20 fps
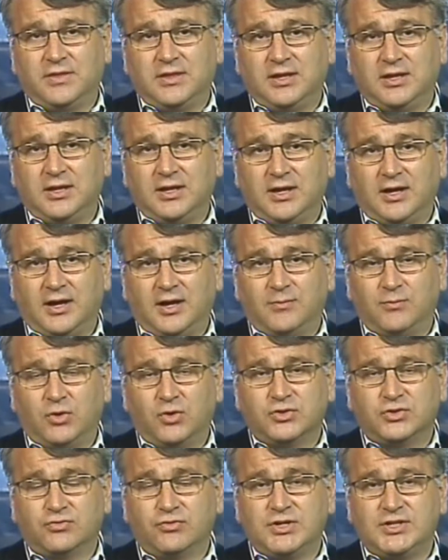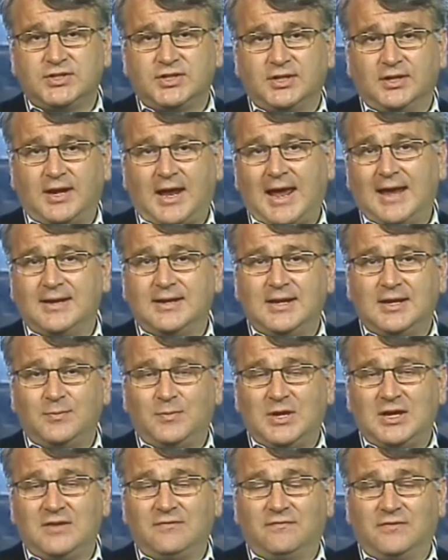the most recent
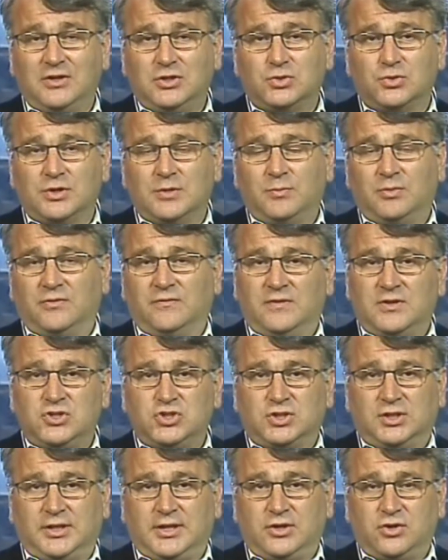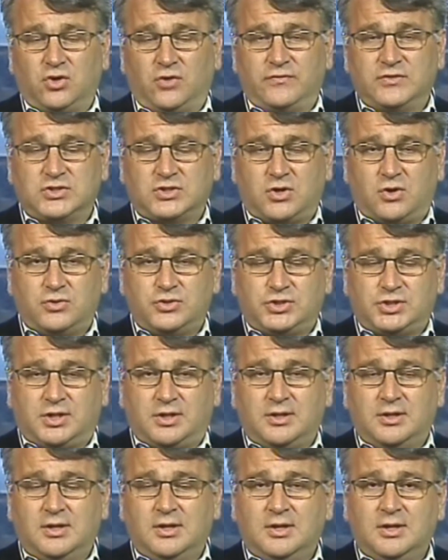NDP victory provincially in Nova
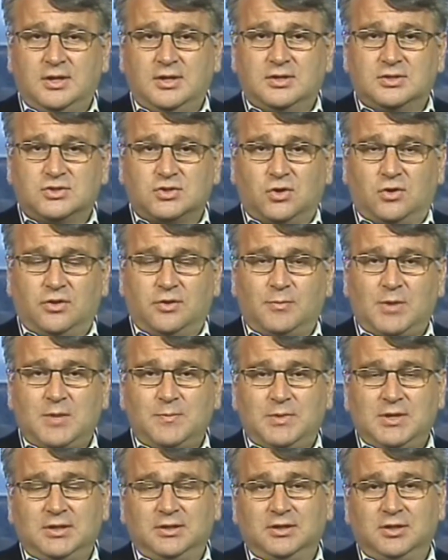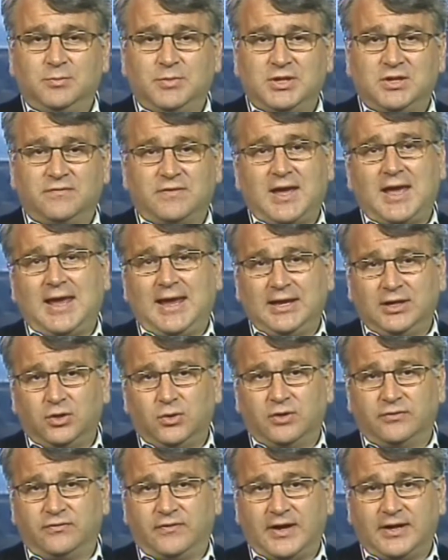Scotia. So there might be a little bit of a
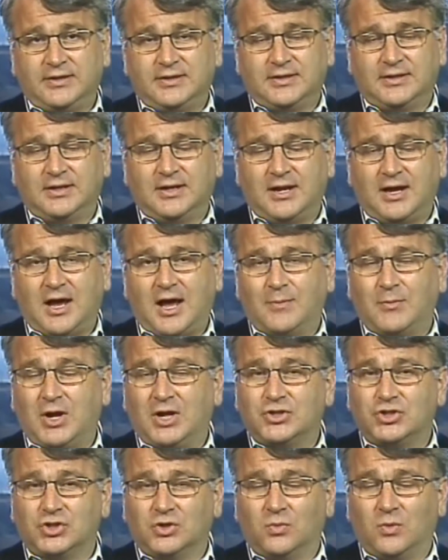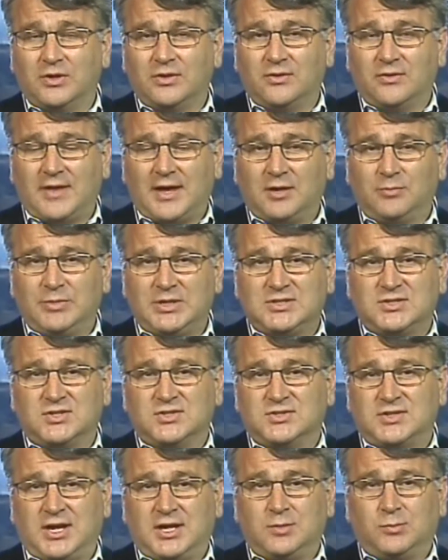halo effect, and I'm not sure whether that'll be
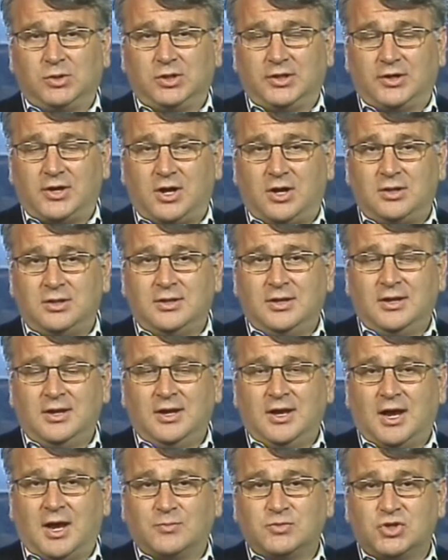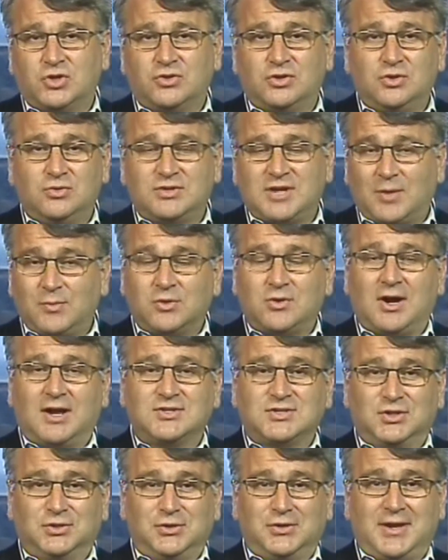sustainable at all. I'm sure the New
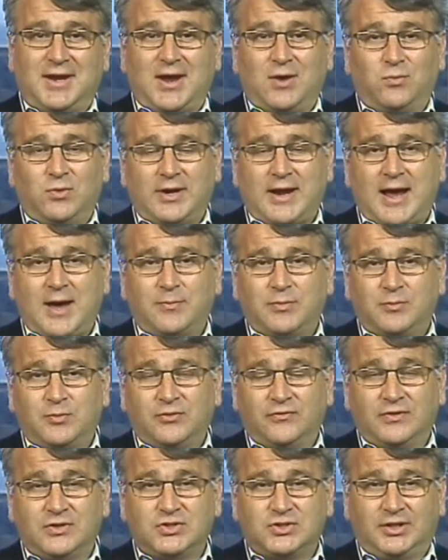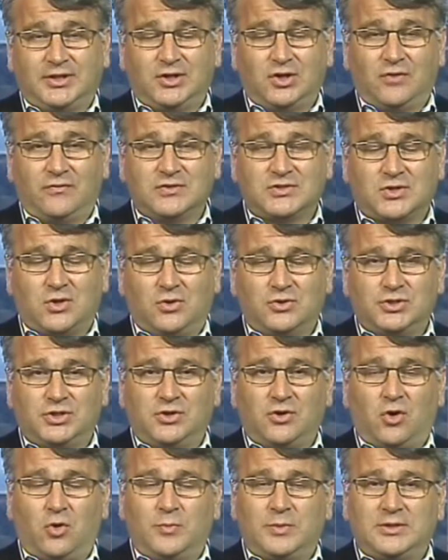Democrats are looking at what happened provincially in Nova Scotia
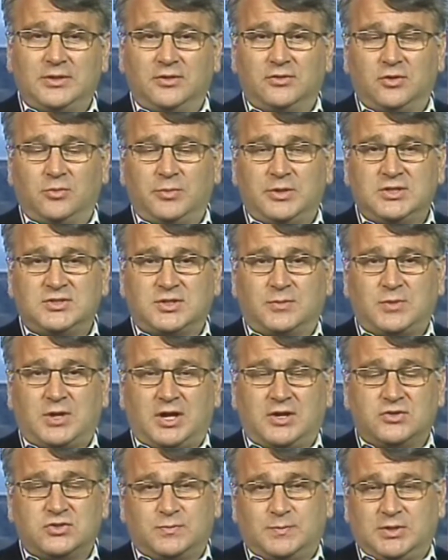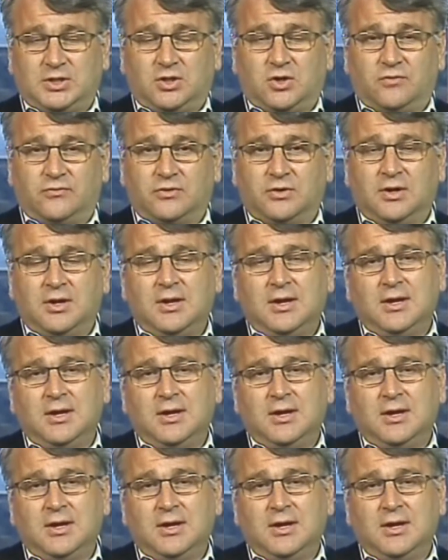and hoping that there'll be some kind of spillover.